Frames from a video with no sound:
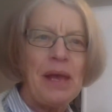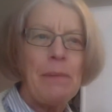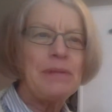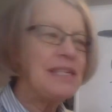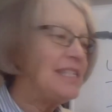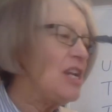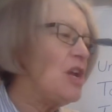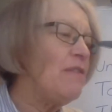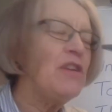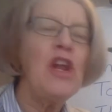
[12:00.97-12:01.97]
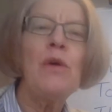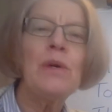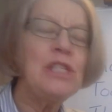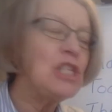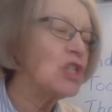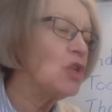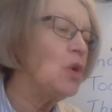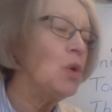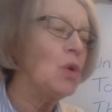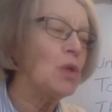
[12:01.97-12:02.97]
but I don't know if you know what it's
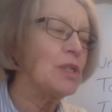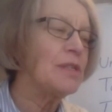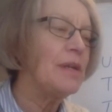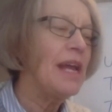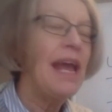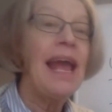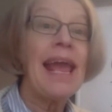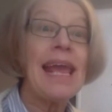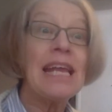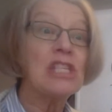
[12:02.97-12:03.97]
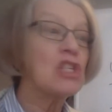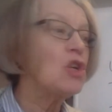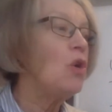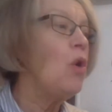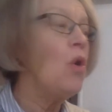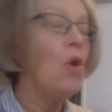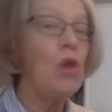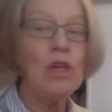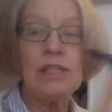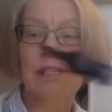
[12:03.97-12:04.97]
called. It's
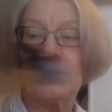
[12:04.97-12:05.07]
called